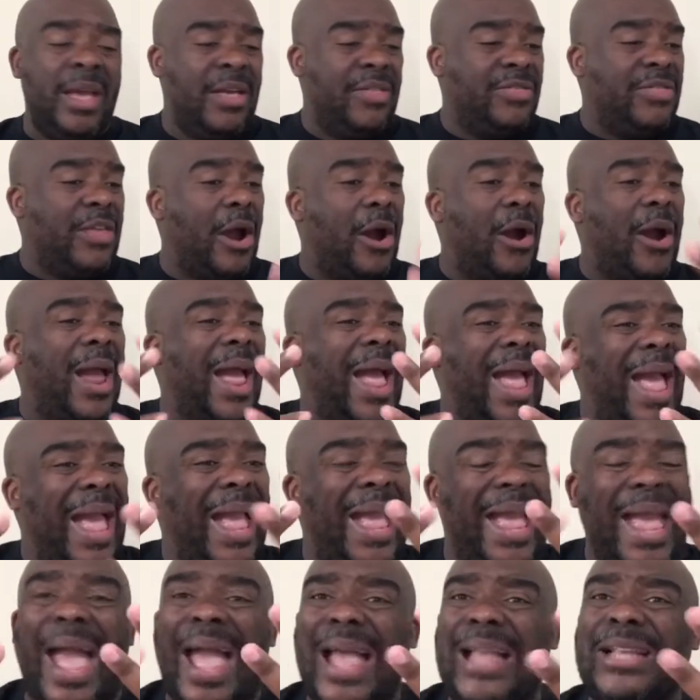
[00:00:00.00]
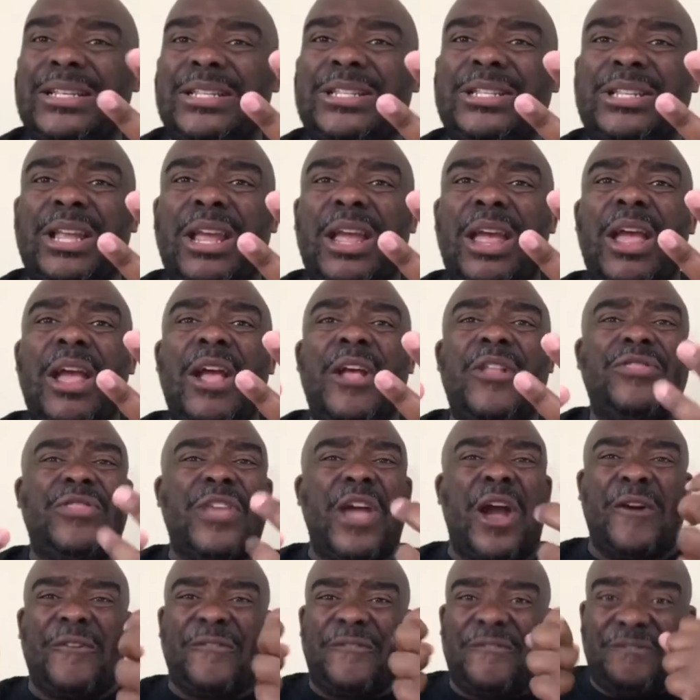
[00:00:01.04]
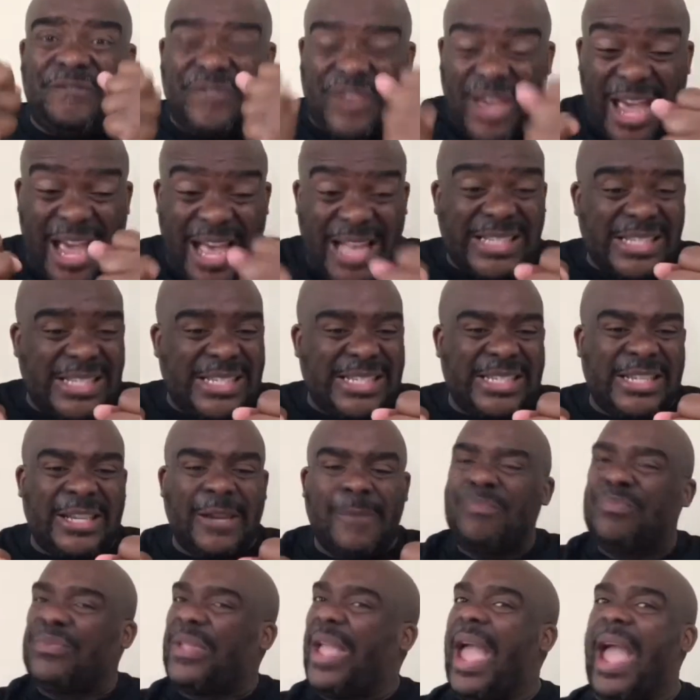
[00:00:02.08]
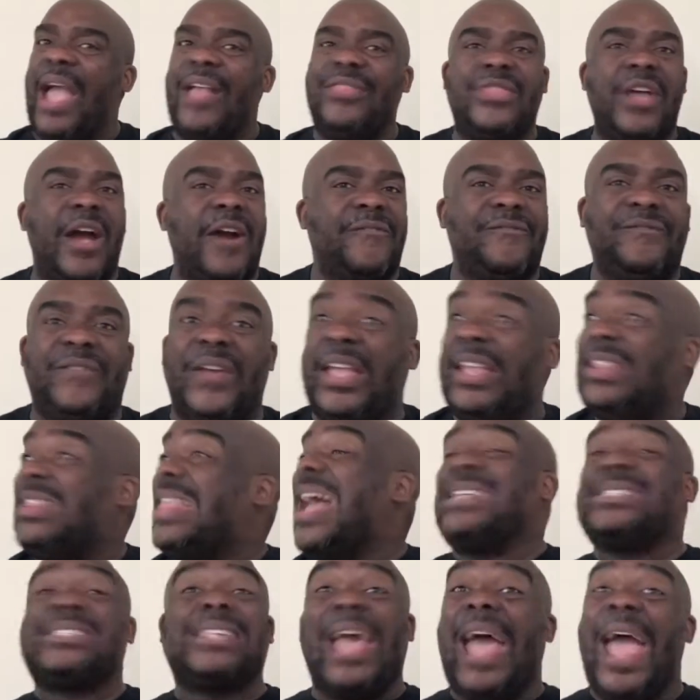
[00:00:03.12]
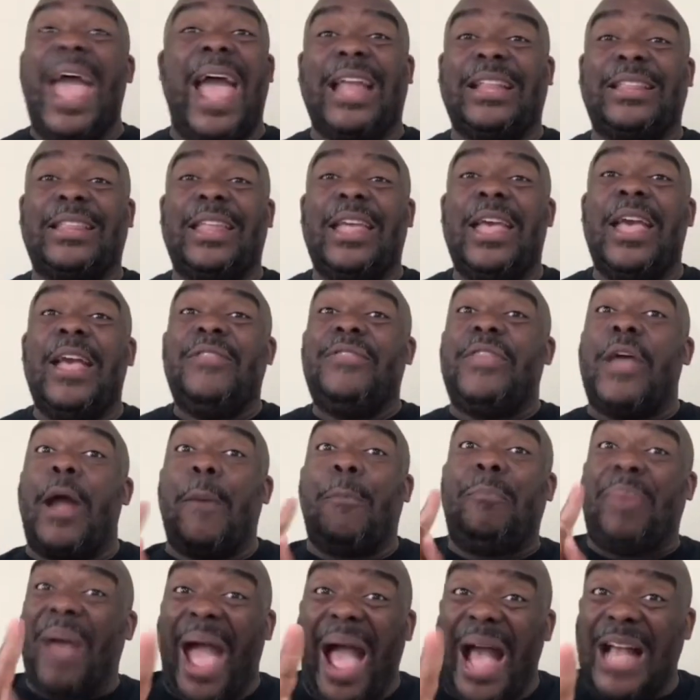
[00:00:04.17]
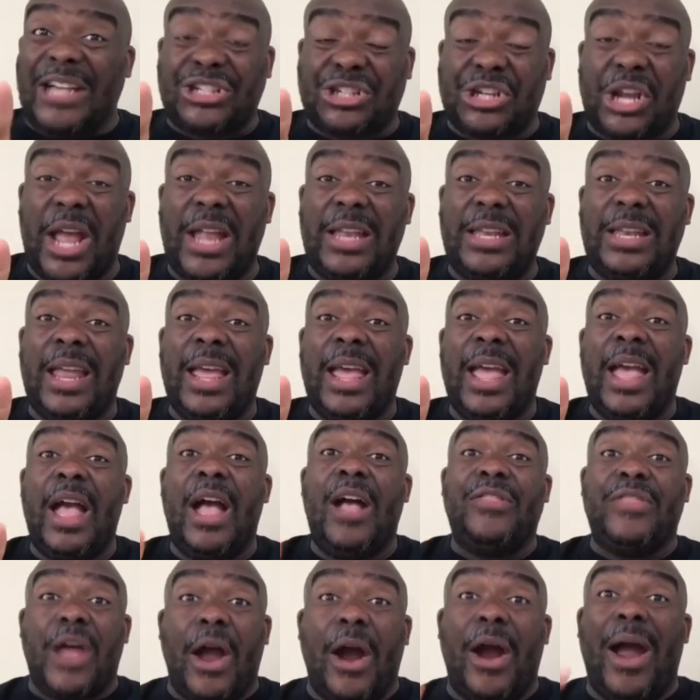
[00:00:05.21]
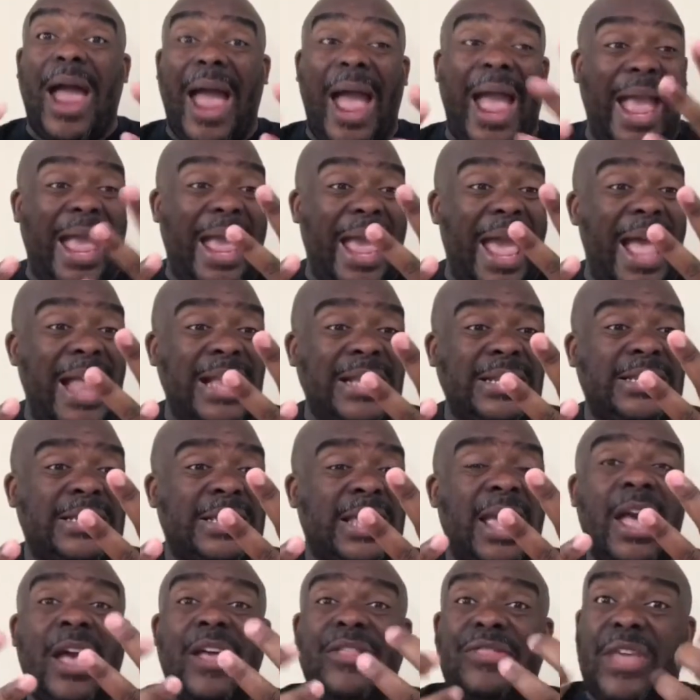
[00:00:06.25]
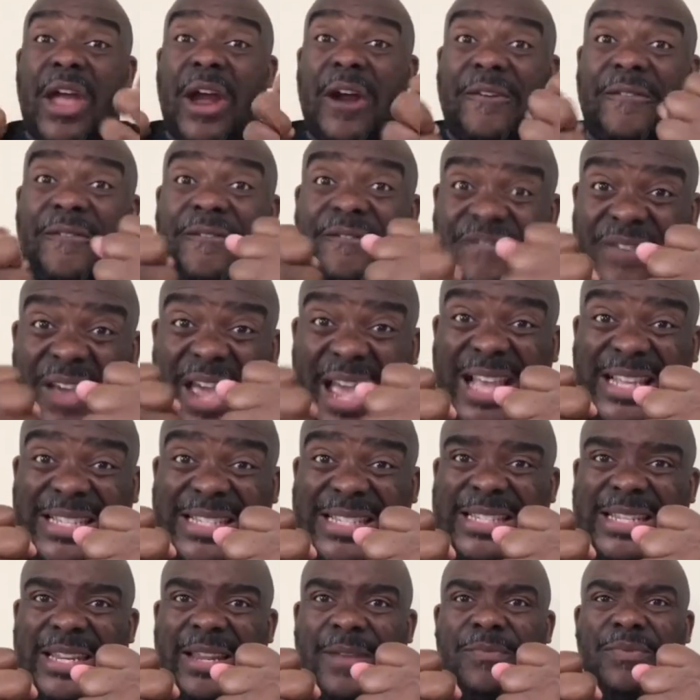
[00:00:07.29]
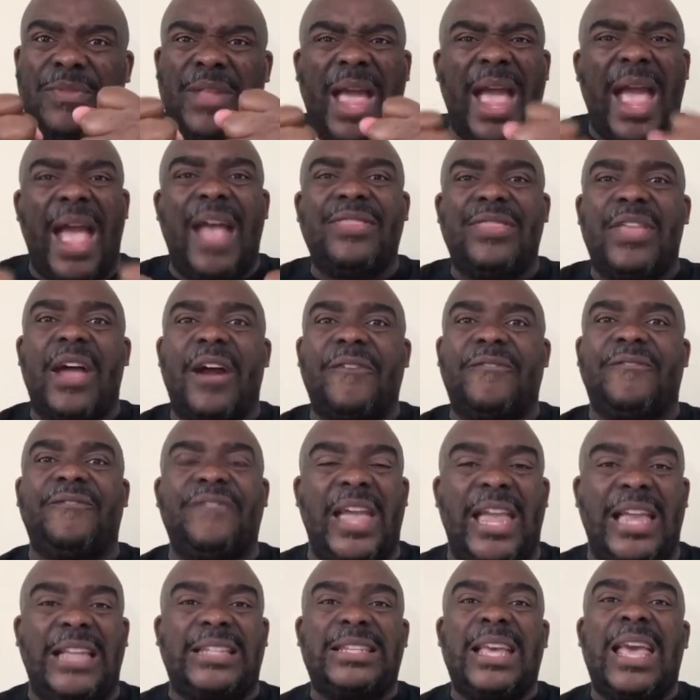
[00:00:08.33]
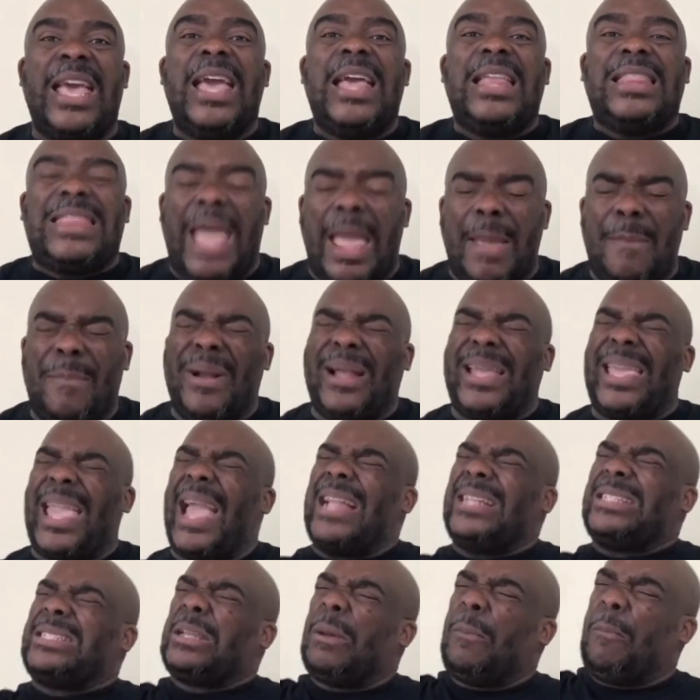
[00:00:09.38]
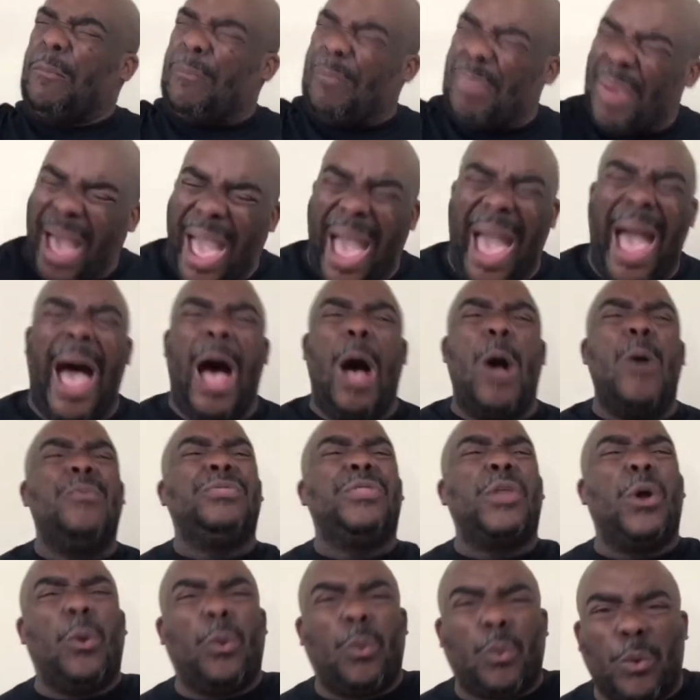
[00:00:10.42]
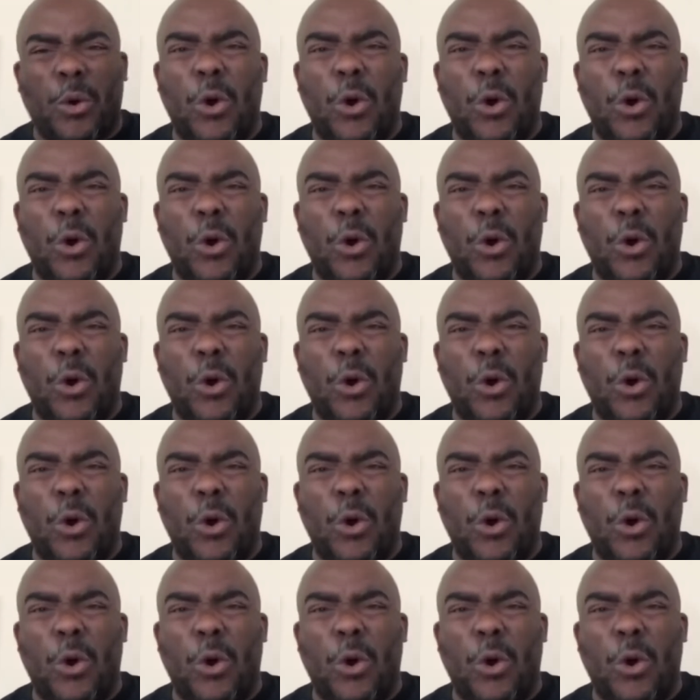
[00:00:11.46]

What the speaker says: their hands, their fist, and their feet. That's it. Their passion, their hands, their fist, and their feet. They began to pound the